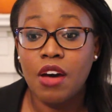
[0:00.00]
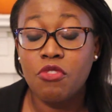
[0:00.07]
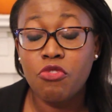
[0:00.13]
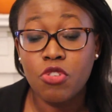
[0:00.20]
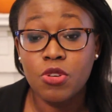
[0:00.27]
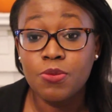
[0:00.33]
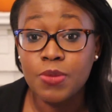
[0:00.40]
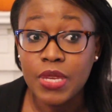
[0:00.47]

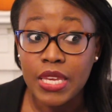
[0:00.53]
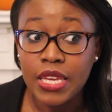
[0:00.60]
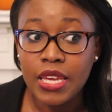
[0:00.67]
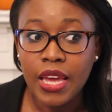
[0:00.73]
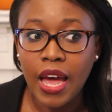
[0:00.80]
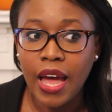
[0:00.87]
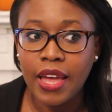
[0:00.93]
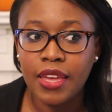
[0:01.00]
For me,
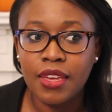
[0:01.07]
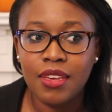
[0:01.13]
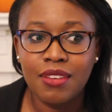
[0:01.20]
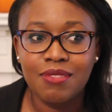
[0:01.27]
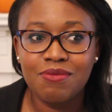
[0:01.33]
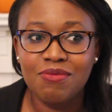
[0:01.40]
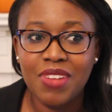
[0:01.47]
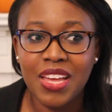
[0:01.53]

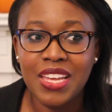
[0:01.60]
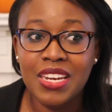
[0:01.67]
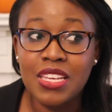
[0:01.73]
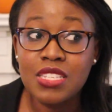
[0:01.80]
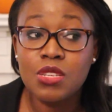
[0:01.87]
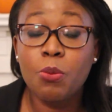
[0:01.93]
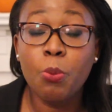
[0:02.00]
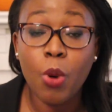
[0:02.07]
it
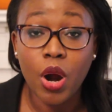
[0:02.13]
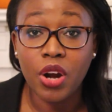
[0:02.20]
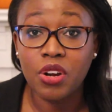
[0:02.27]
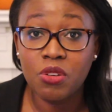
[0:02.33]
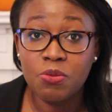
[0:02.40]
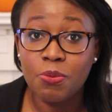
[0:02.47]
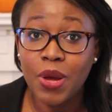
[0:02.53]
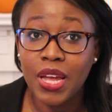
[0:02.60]
is a part
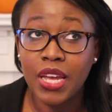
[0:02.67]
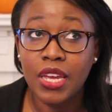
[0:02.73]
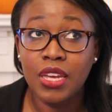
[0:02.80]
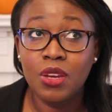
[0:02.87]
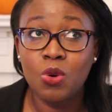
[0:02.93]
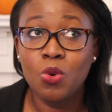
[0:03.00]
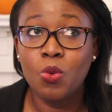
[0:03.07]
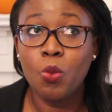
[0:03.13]
of
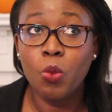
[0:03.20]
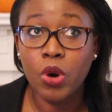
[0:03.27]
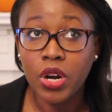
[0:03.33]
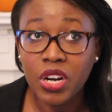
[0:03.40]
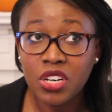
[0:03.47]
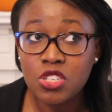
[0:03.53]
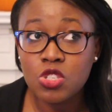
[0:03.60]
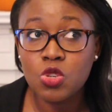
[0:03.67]
my
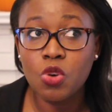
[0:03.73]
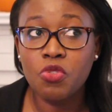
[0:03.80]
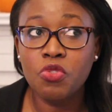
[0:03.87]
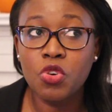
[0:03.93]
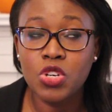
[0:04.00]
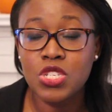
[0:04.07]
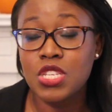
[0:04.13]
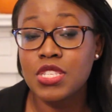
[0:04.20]
work. So of
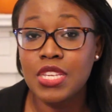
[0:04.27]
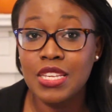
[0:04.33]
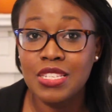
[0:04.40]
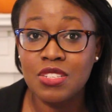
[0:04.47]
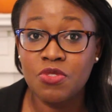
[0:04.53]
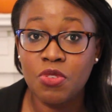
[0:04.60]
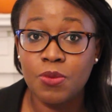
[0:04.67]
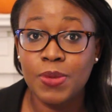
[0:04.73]
course it's
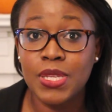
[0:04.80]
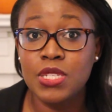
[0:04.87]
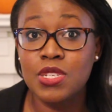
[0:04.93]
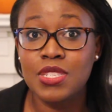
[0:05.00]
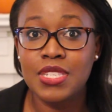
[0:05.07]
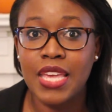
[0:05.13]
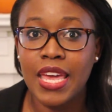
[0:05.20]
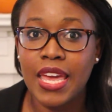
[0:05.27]
easy for me to
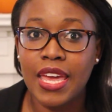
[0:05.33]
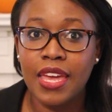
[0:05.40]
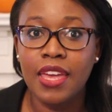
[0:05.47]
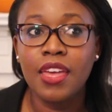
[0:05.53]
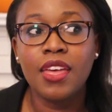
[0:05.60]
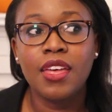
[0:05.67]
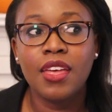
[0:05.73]
say,